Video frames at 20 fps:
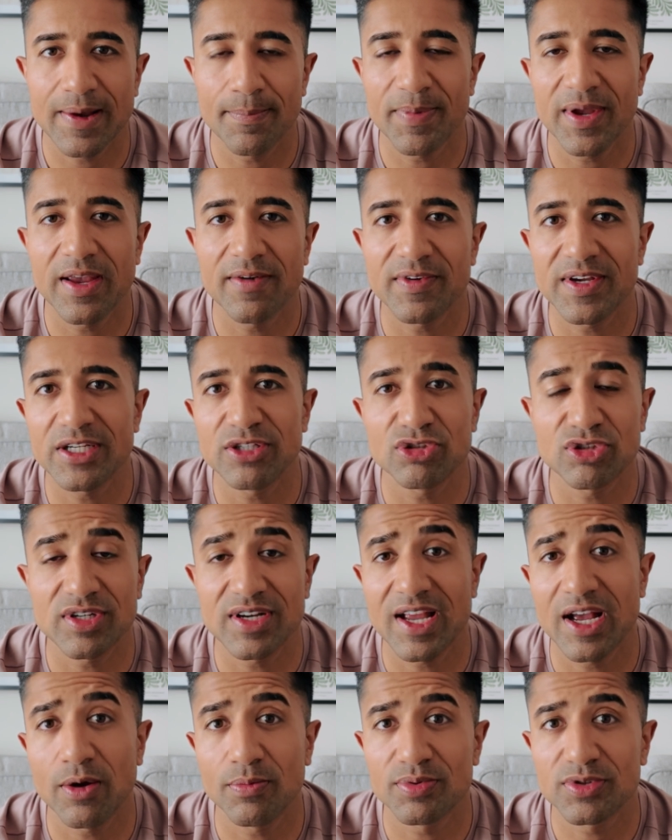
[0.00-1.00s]
a bit of
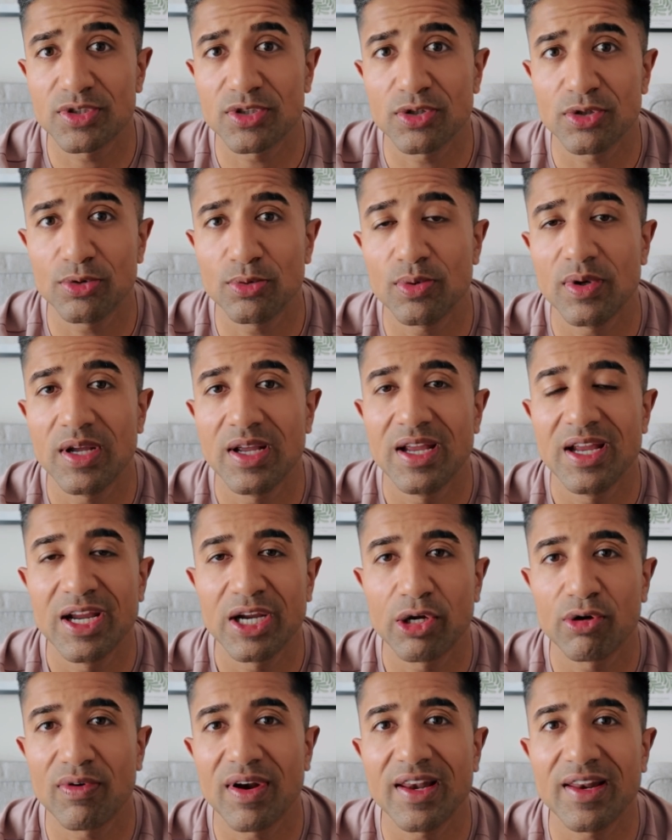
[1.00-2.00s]
estrogen helps too,
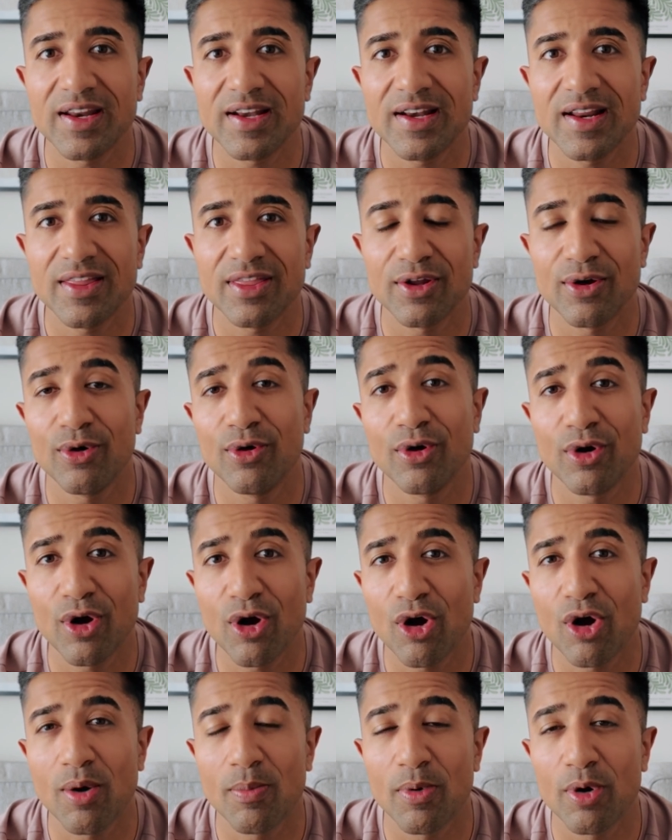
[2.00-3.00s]
ghrelin, the hunger
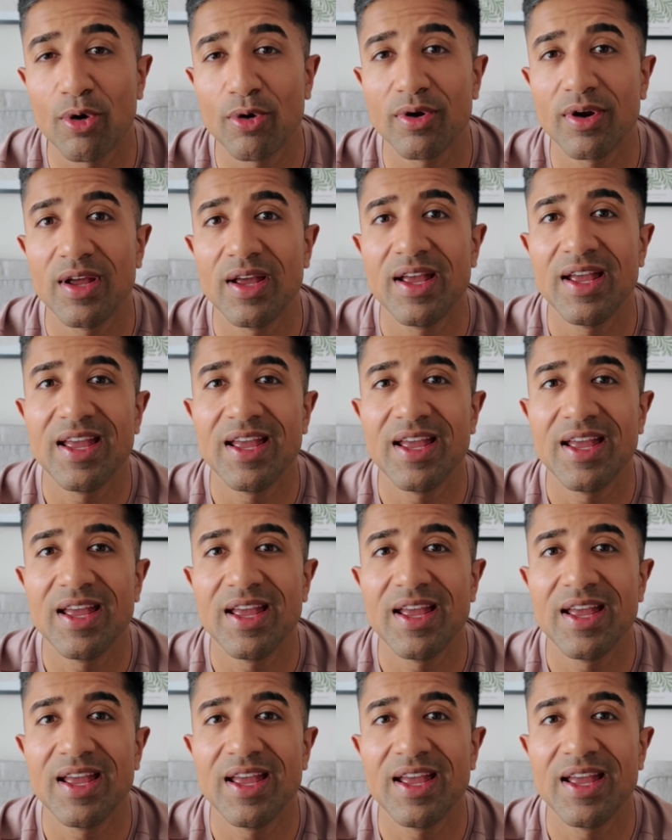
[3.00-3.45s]
hormone,